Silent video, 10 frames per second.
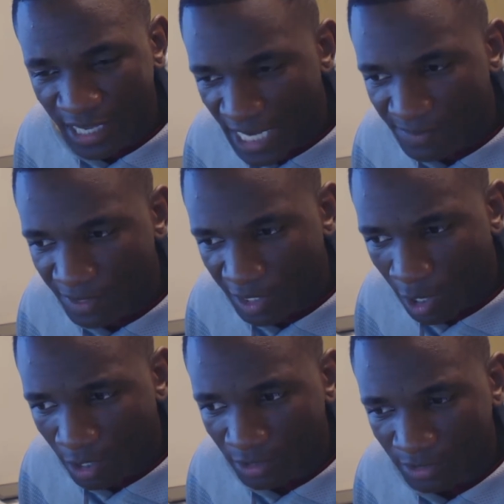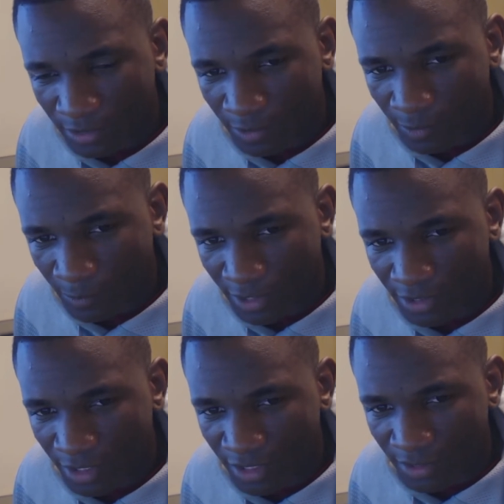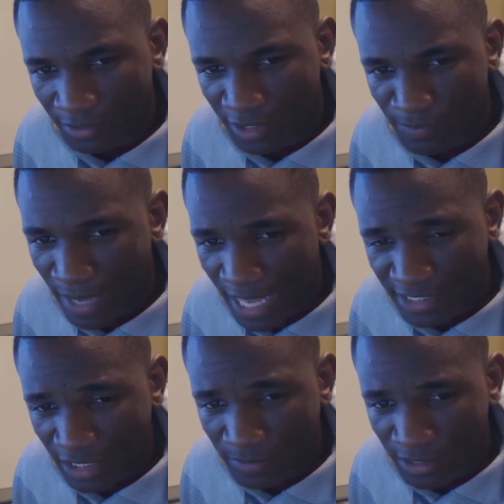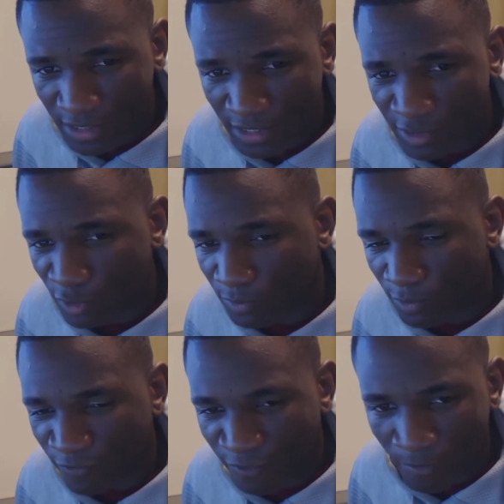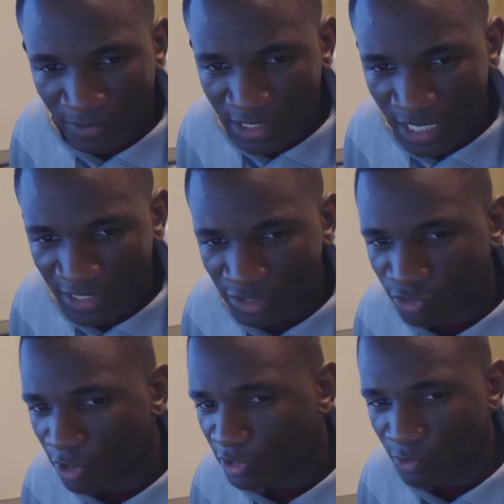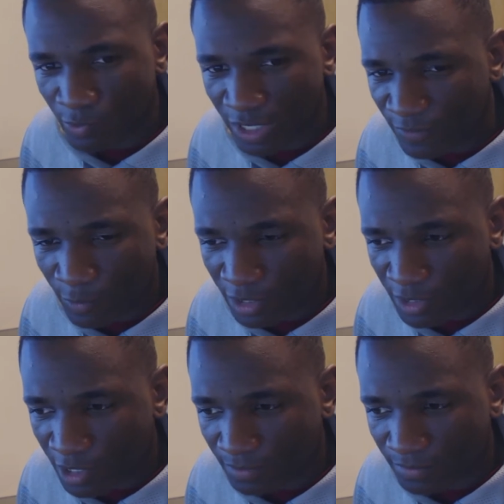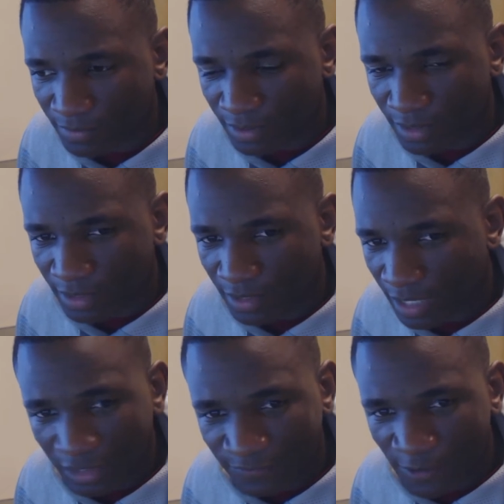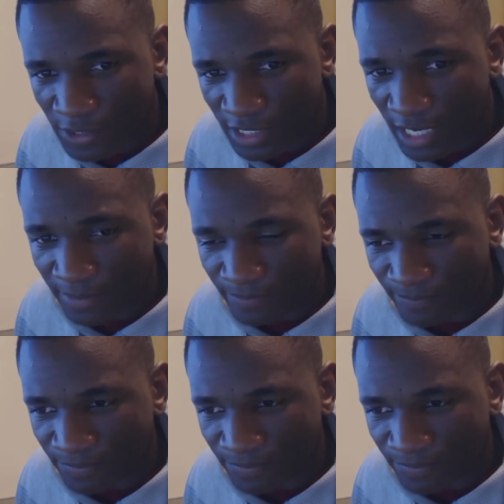has been caught with these banned substances or performance-enhancing drugs or whatever you want to call them. Not the first time.